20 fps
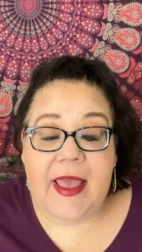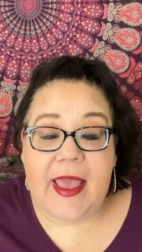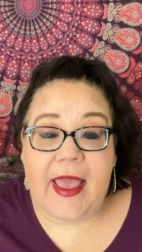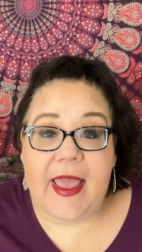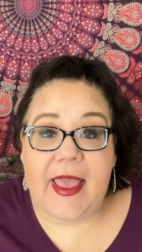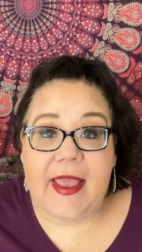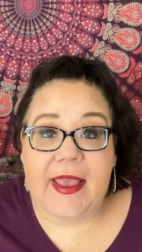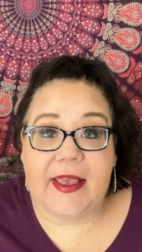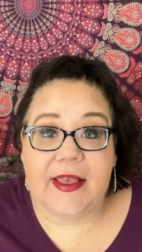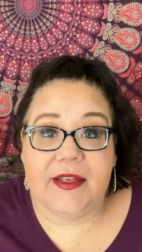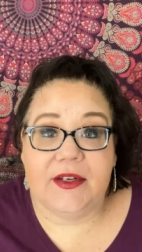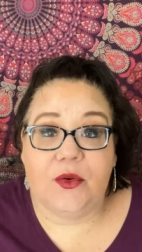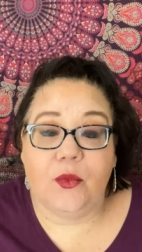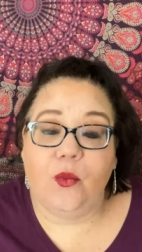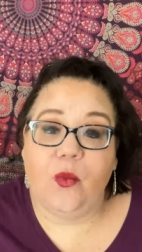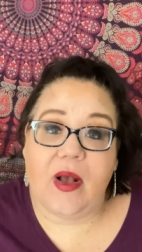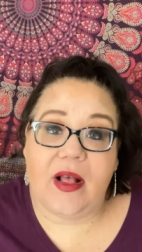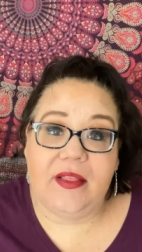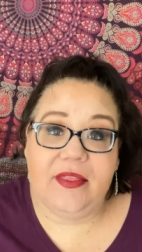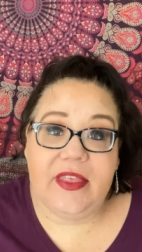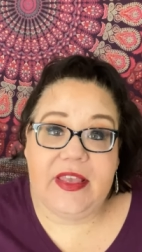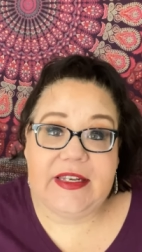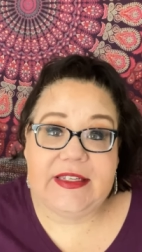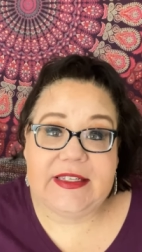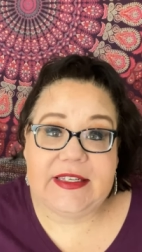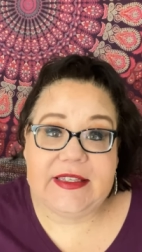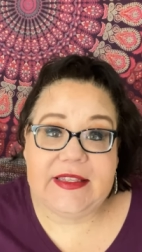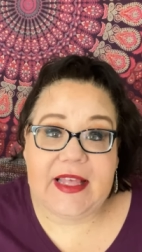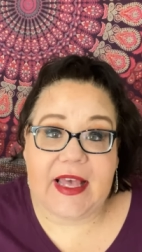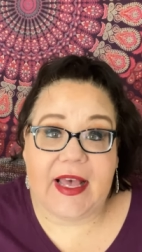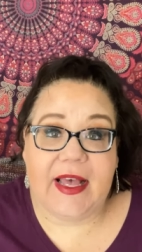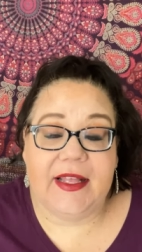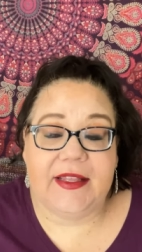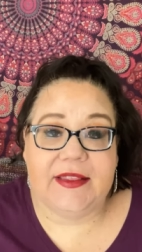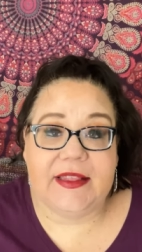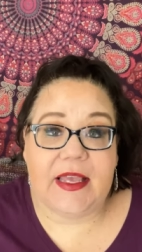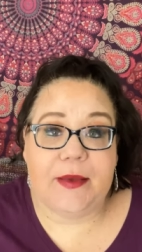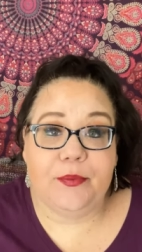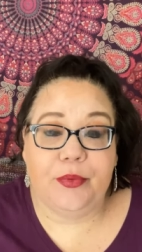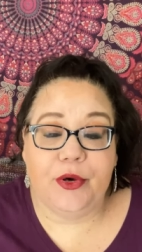And while they did
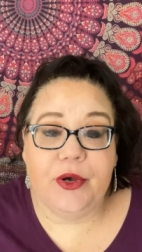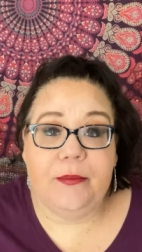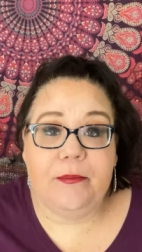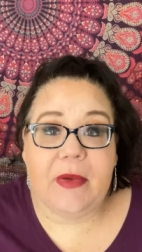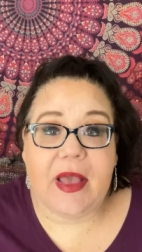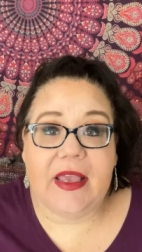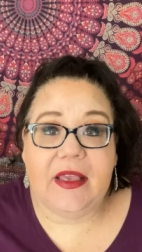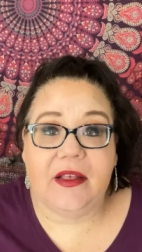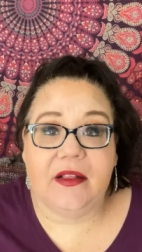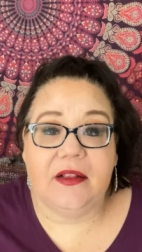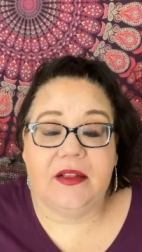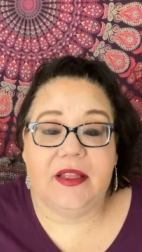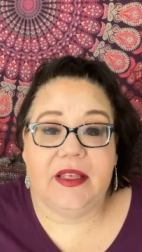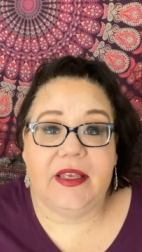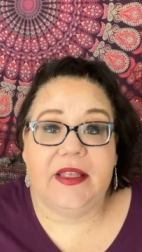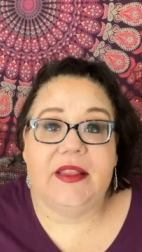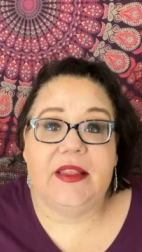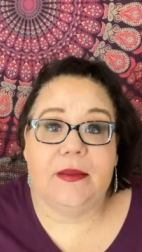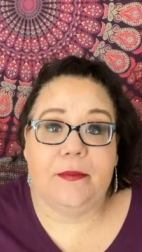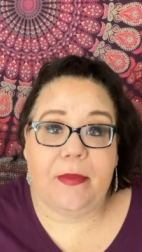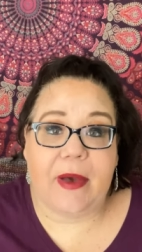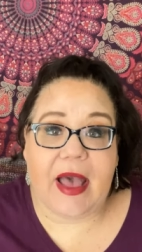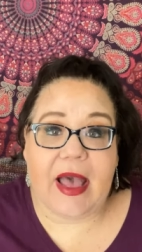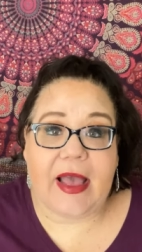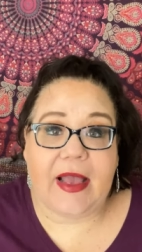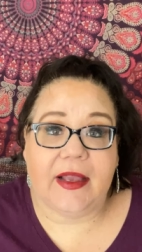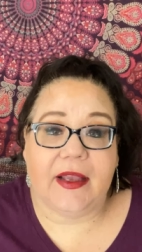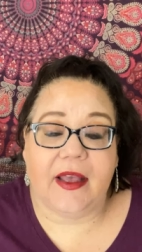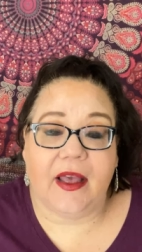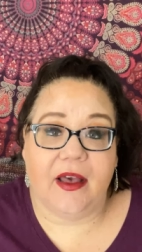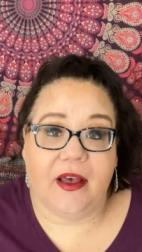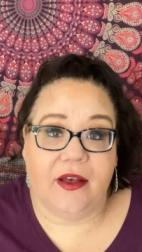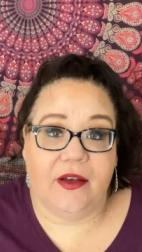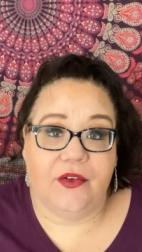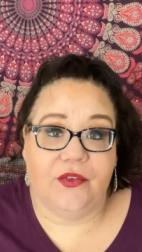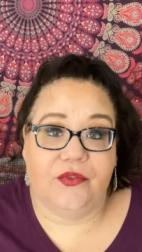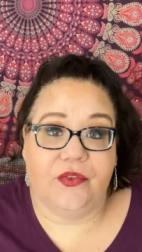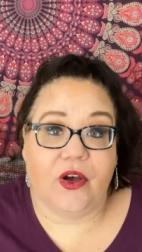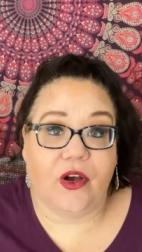that, they put Michael in the back of